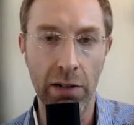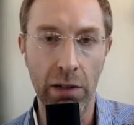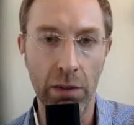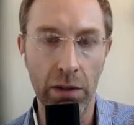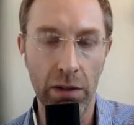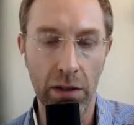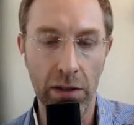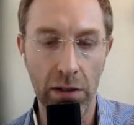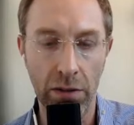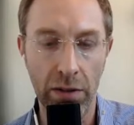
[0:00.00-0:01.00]
with these
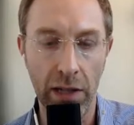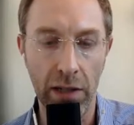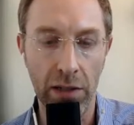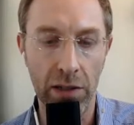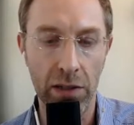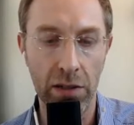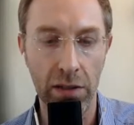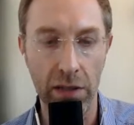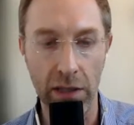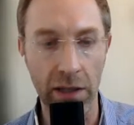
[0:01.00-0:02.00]
little things
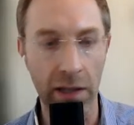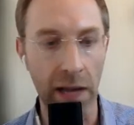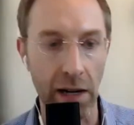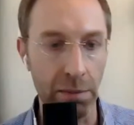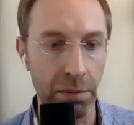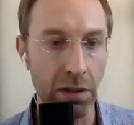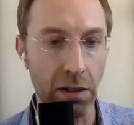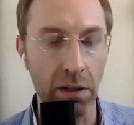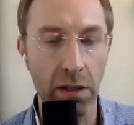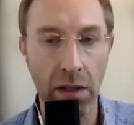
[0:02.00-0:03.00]
like that add up
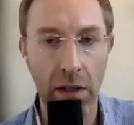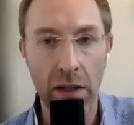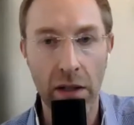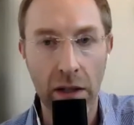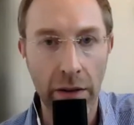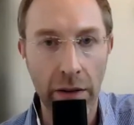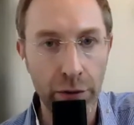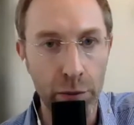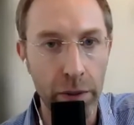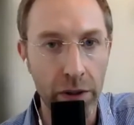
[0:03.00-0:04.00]
to a
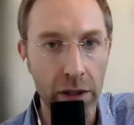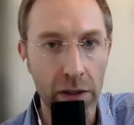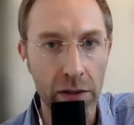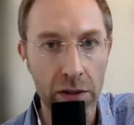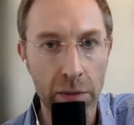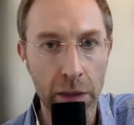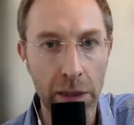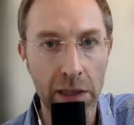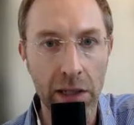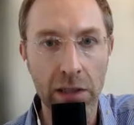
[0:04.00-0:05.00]
few billions or maybe
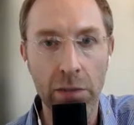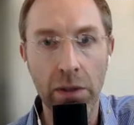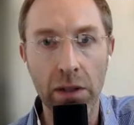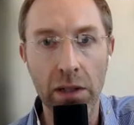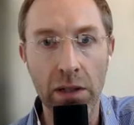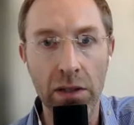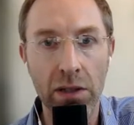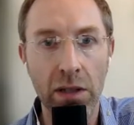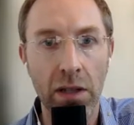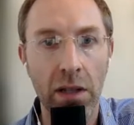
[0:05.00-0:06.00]
tens of billions.
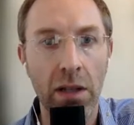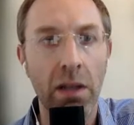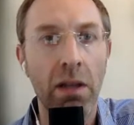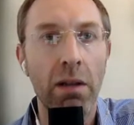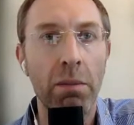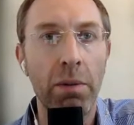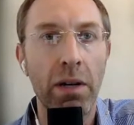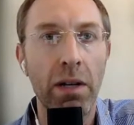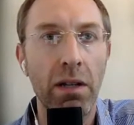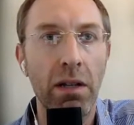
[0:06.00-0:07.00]

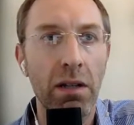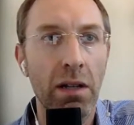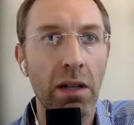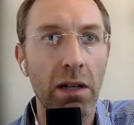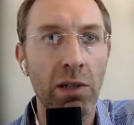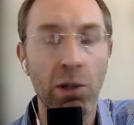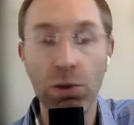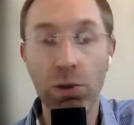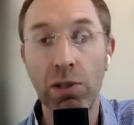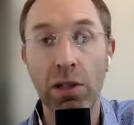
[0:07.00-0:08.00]
But
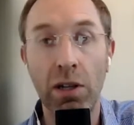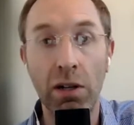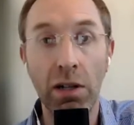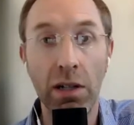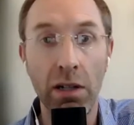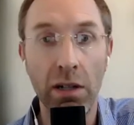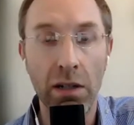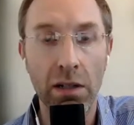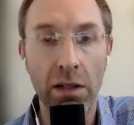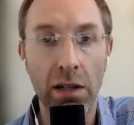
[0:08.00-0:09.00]
Social Security
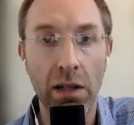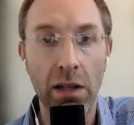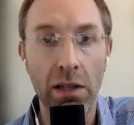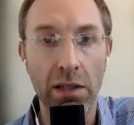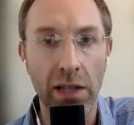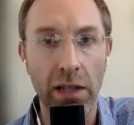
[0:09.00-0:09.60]
is like